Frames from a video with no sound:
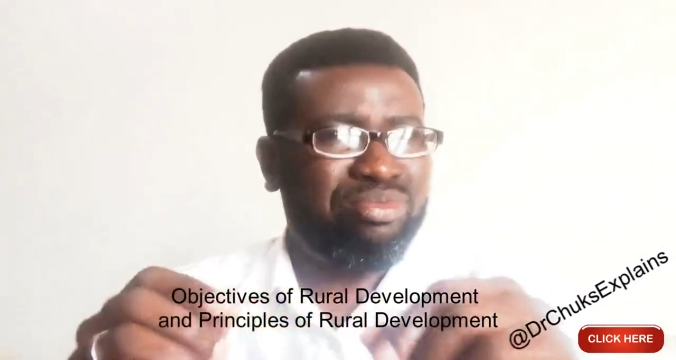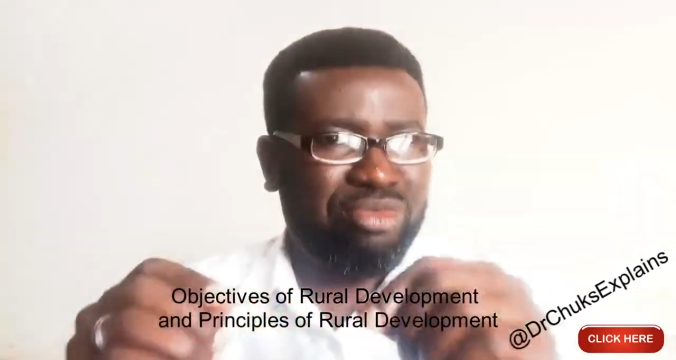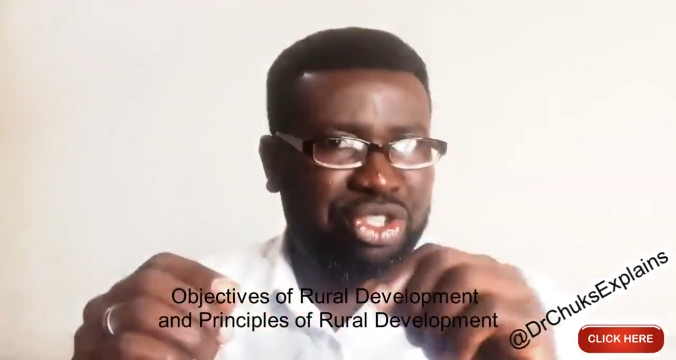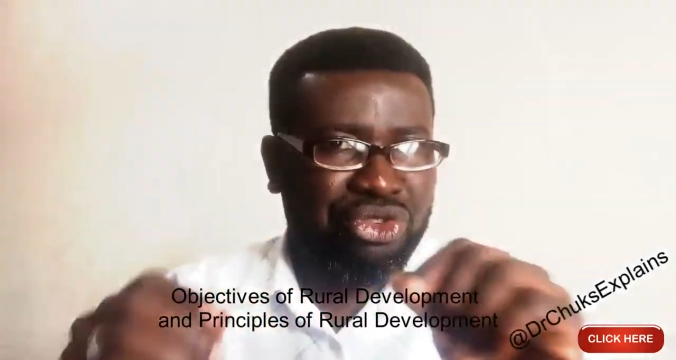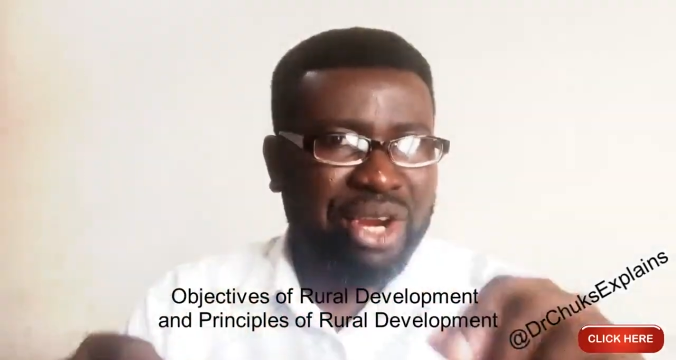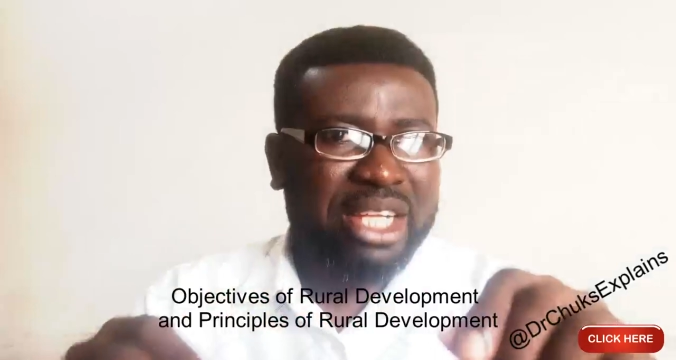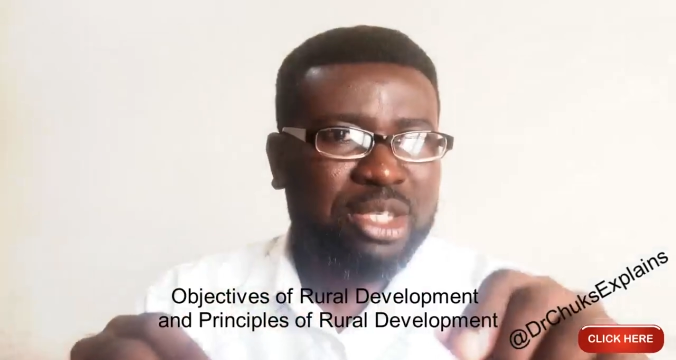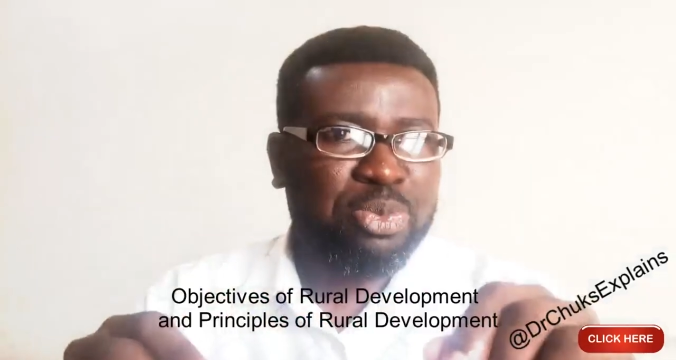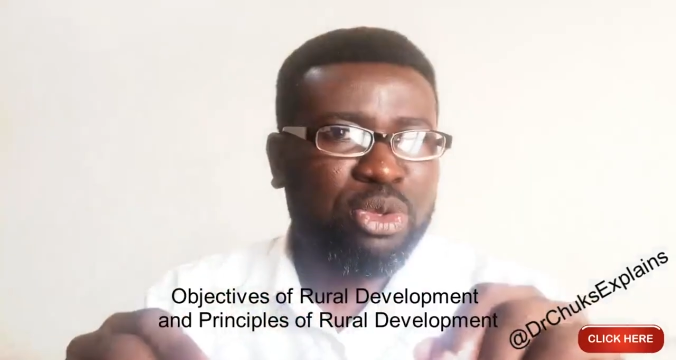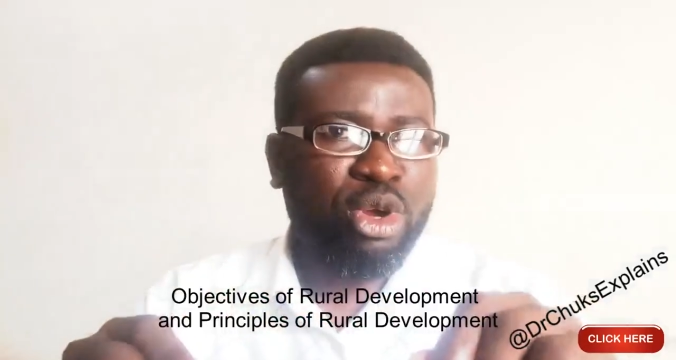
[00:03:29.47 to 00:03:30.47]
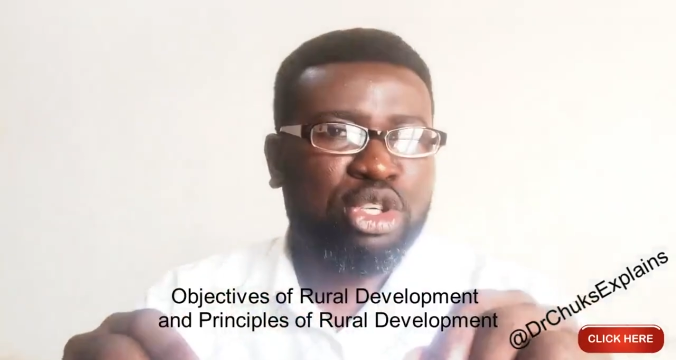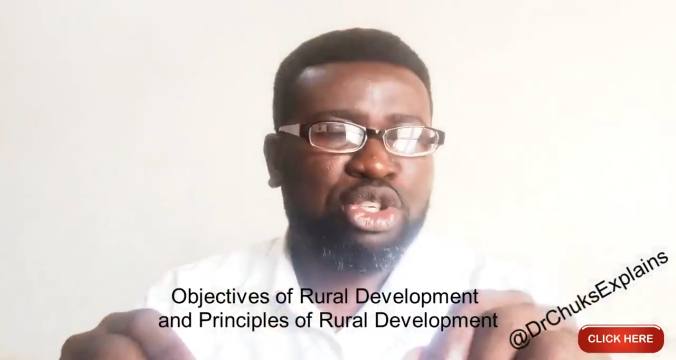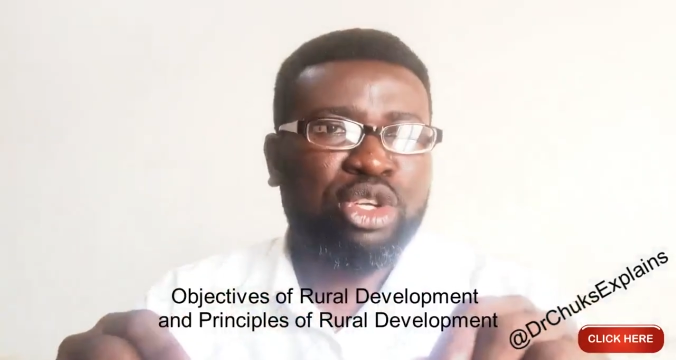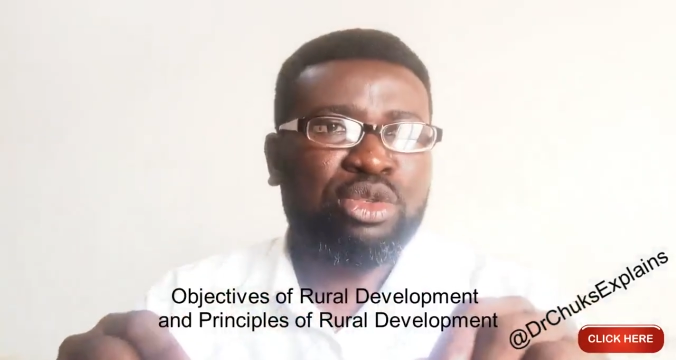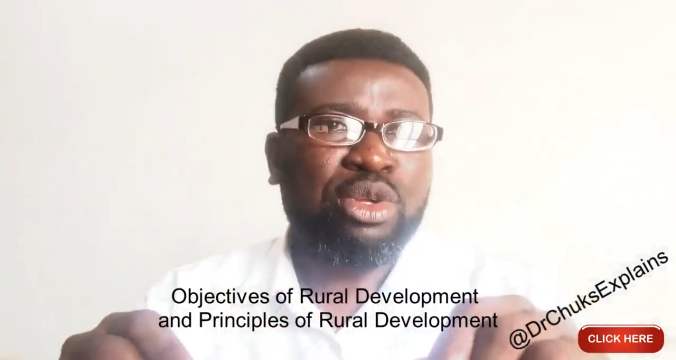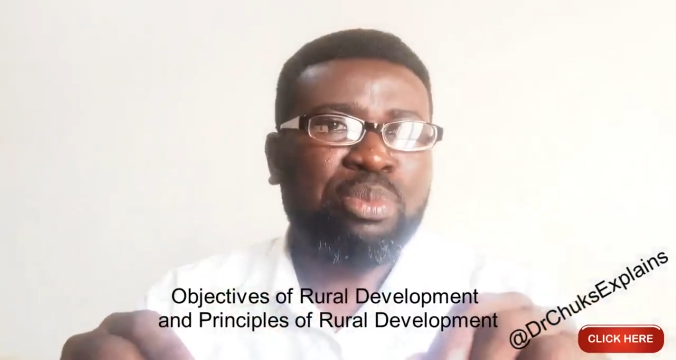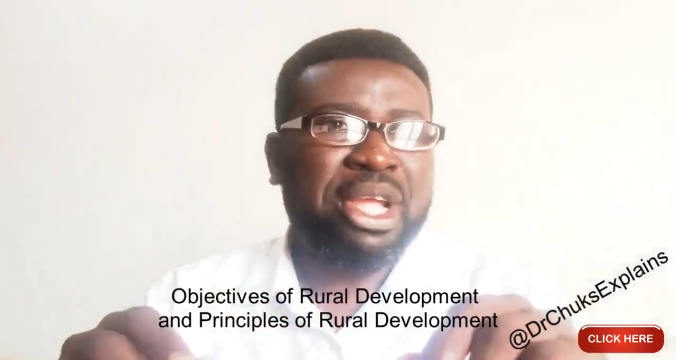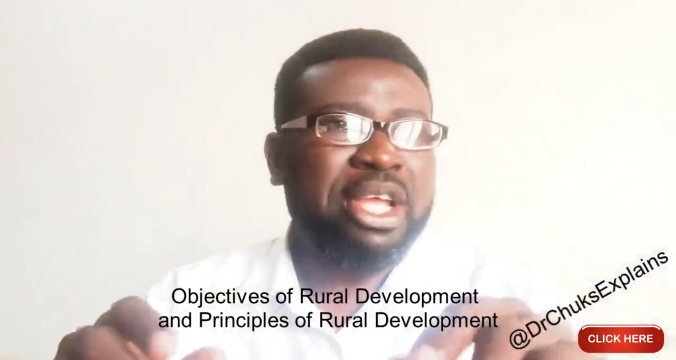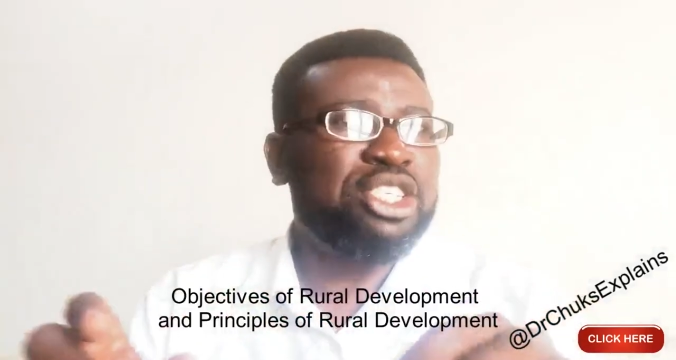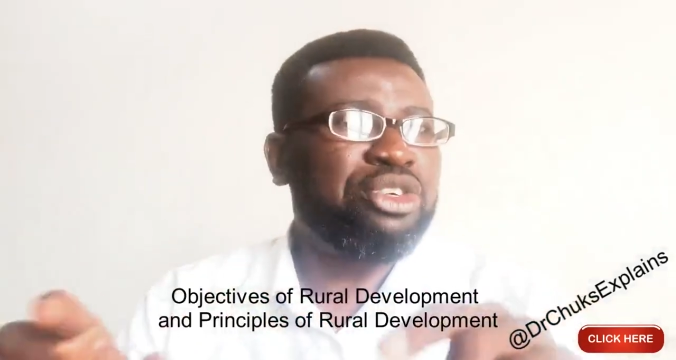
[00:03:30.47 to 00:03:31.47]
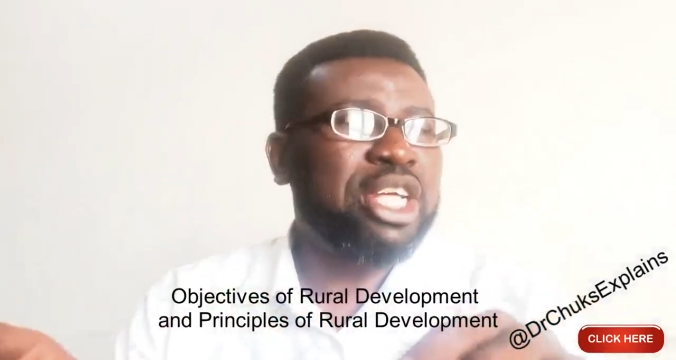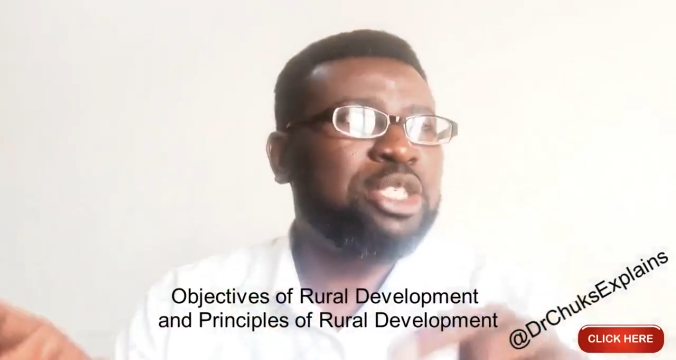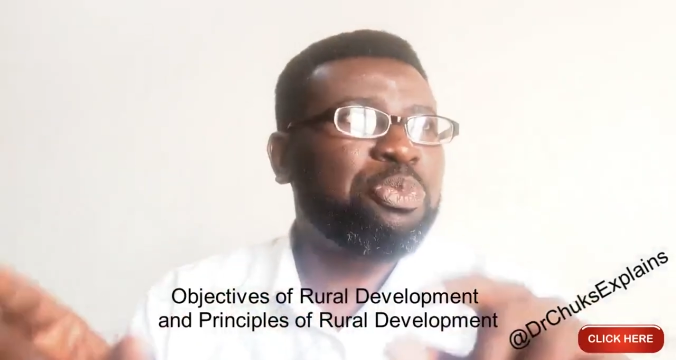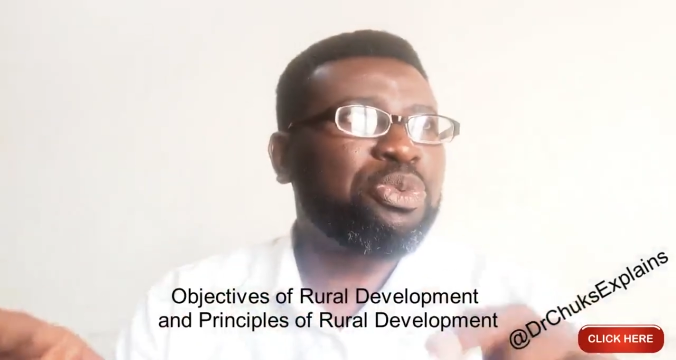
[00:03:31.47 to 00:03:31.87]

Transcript: playing direct